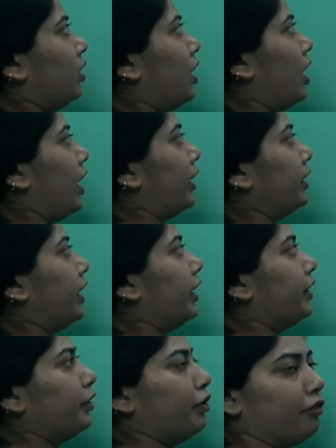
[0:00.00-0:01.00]
I
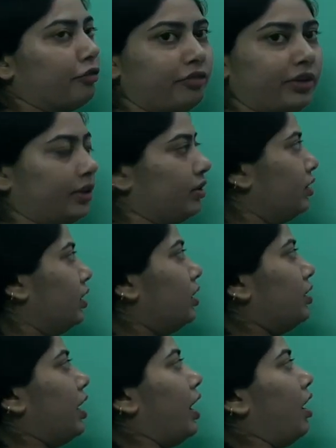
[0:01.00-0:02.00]
get V.
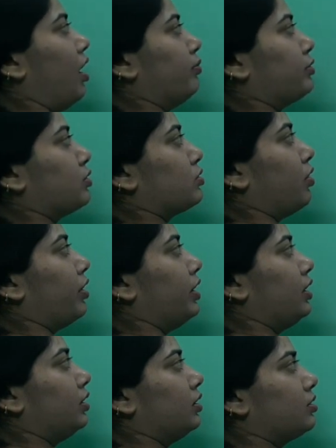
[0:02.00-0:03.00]
I'm so sorry,
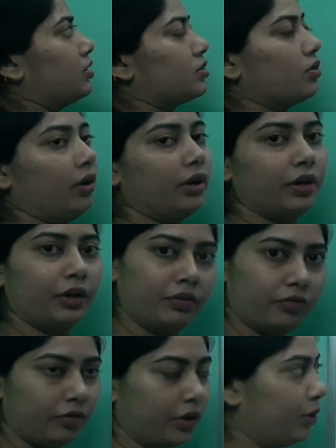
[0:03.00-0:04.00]
this is not
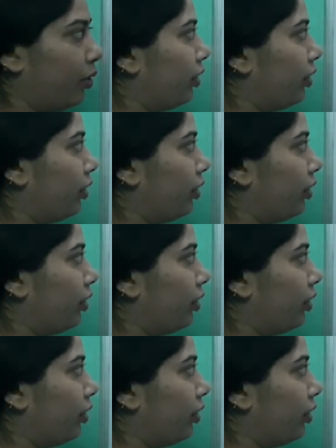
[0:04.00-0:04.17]
V dot.